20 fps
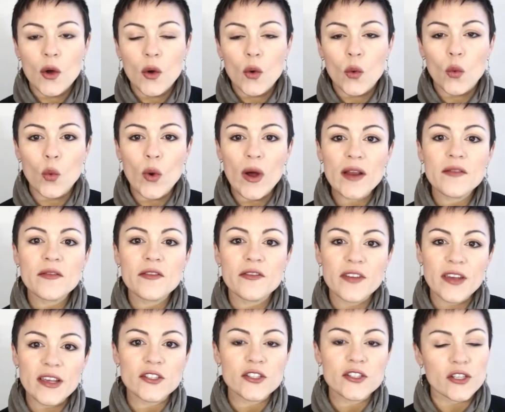what
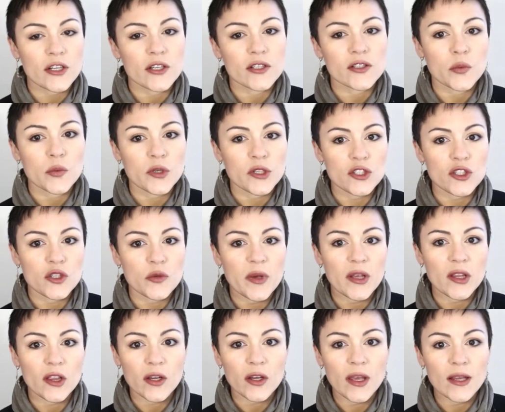features would you be
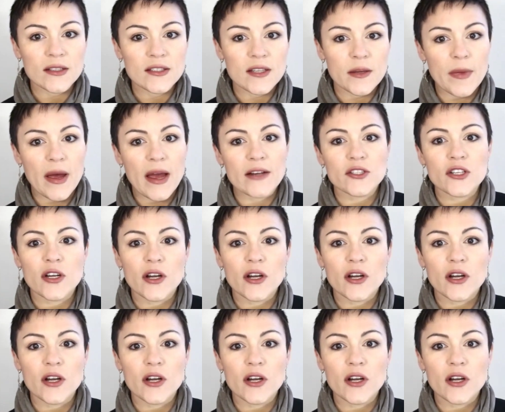looking to match